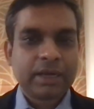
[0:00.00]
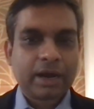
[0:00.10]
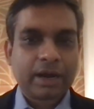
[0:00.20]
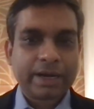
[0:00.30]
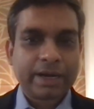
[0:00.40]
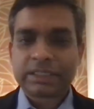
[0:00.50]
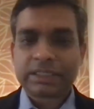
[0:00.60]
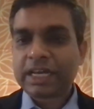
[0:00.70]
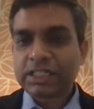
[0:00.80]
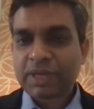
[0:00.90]
It
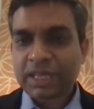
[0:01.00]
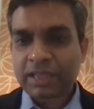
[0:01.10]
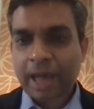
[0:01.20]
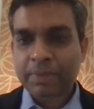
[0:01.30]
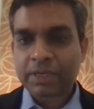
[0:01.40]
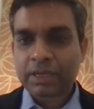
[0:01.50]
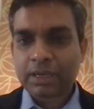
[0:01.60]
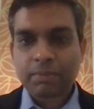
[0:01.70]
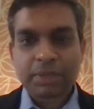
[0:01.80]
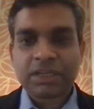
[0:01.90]
scales very
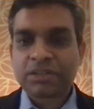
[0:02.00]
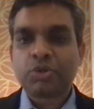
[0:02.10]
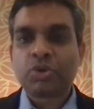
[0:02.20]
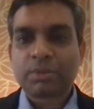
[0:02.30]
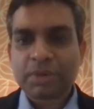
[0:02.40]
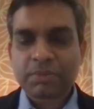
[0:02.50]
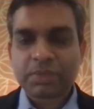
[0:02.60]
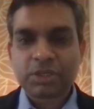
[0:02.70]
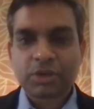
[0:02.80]
rapidly, but there's no commitment.